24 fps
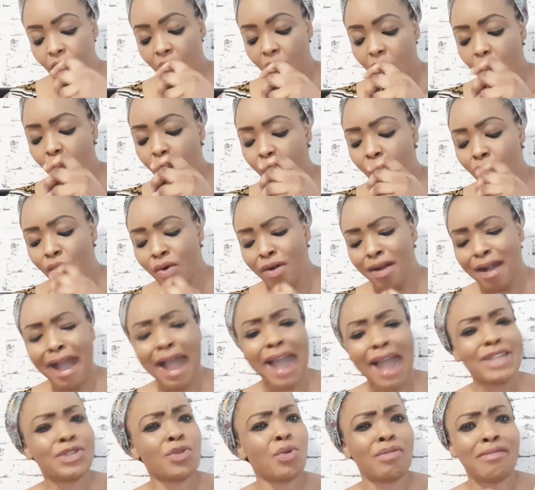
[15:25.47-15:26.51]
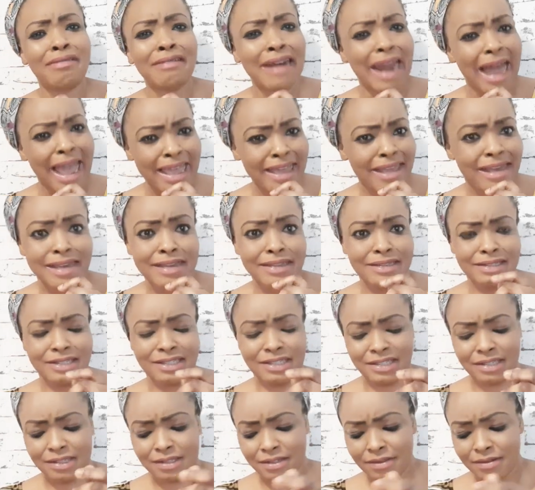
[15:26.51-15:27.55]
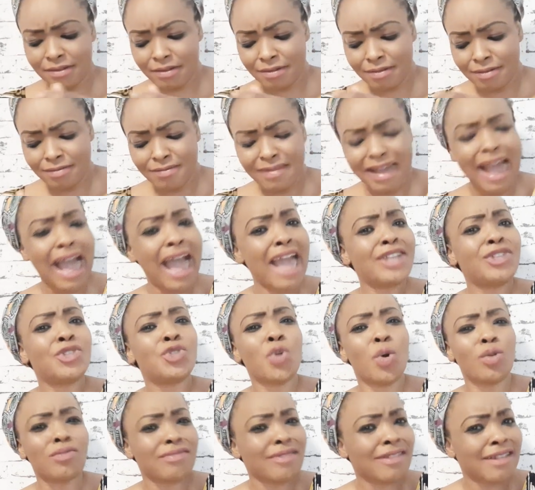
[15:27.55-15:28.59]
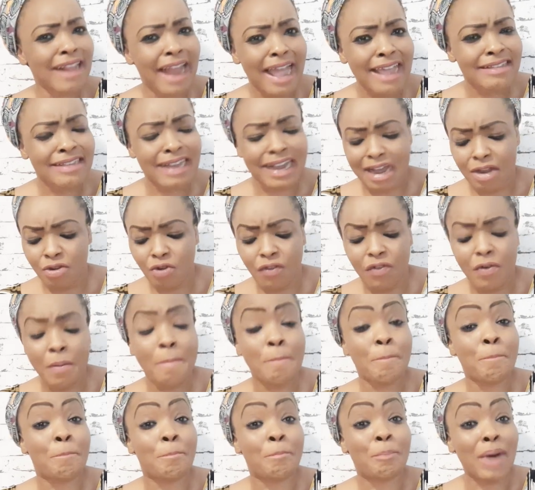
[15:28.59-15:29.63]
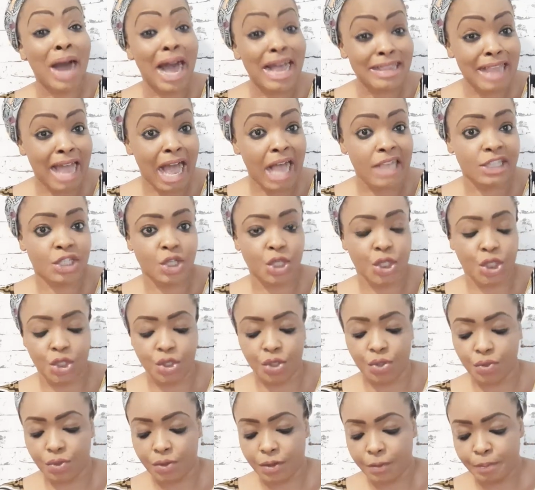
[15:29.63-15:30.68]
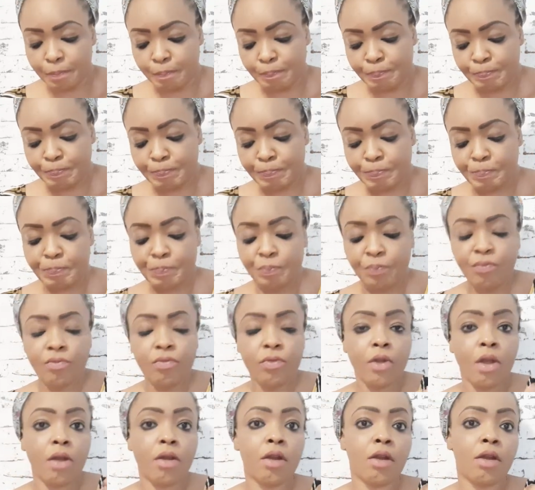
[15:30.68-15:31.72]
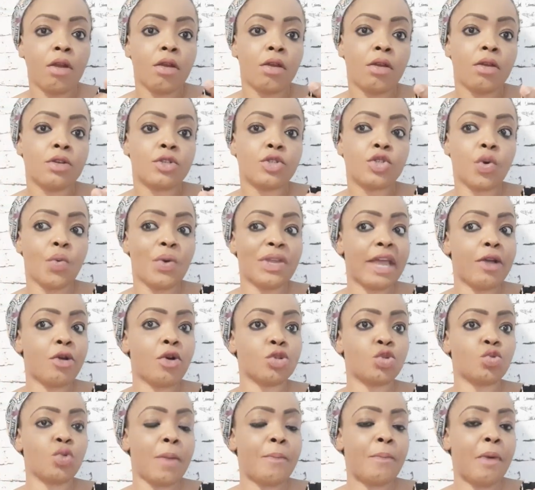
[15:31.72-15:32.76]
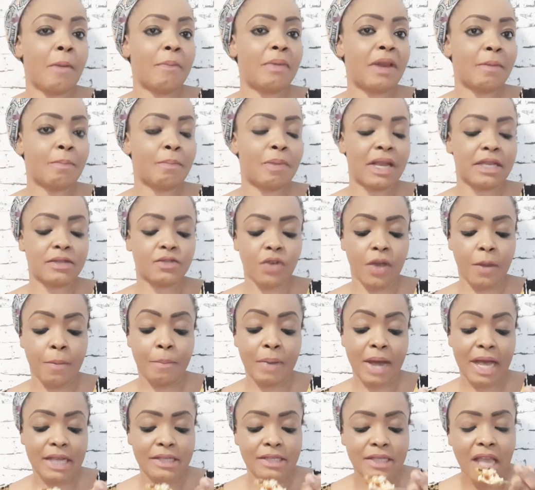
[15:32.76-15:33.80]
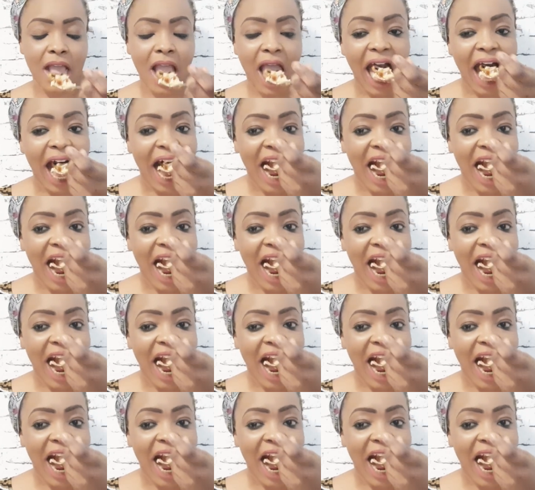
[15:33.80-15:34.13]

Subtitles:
Or I don't like it. I don't like that kind of a bad attitude. So when I go to a public place for a party,